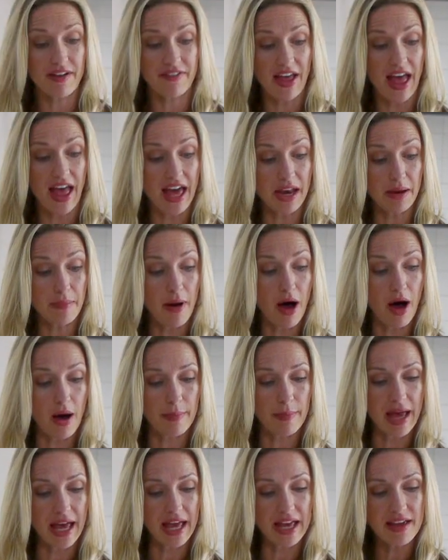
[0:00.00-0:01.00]
of
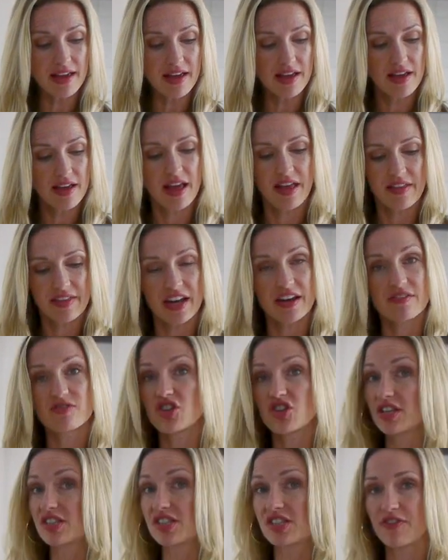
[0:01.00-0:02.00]
edamame that I've
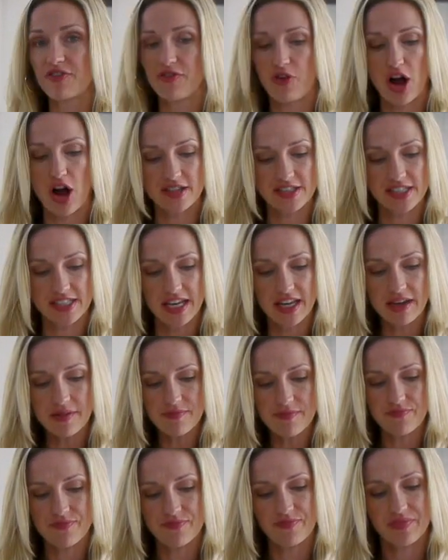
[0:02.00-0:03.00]
just defrosted,
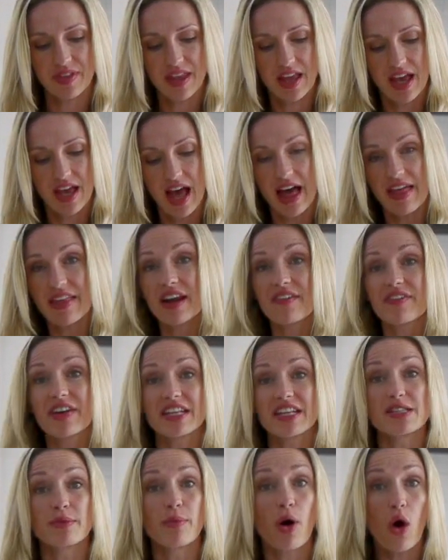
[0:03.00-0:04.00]
and then I've
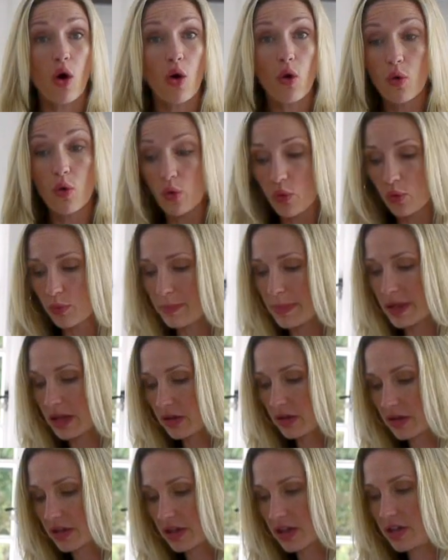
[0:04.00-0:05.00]
got some whole
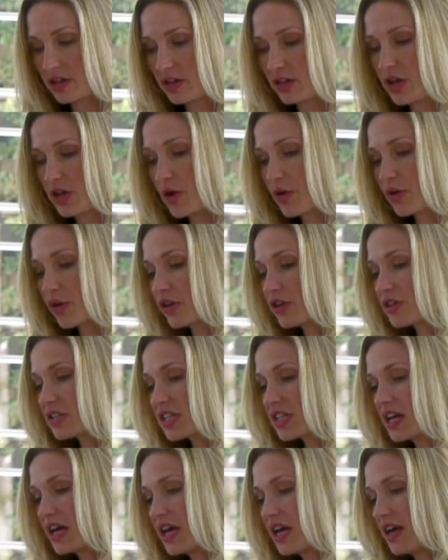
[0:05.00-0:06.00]
milk yogurt.
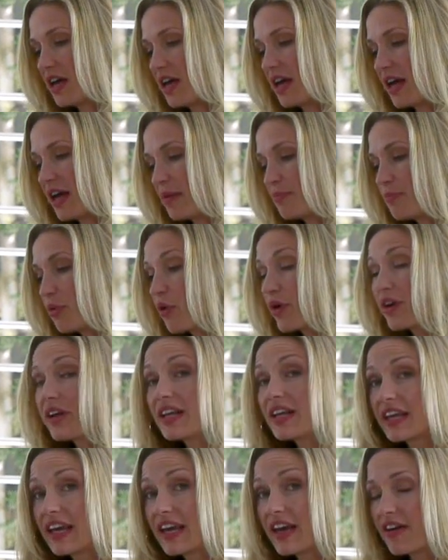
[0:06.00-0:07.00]
Important
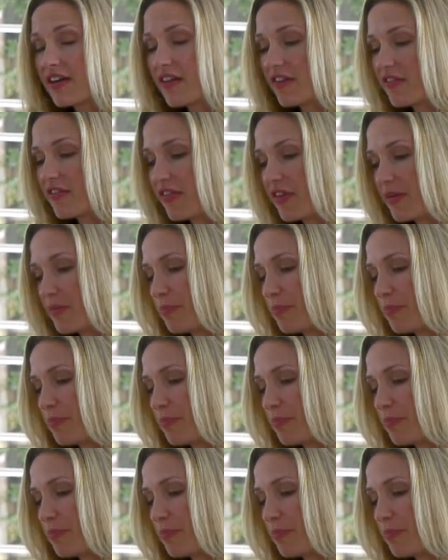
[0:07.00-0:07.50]
to give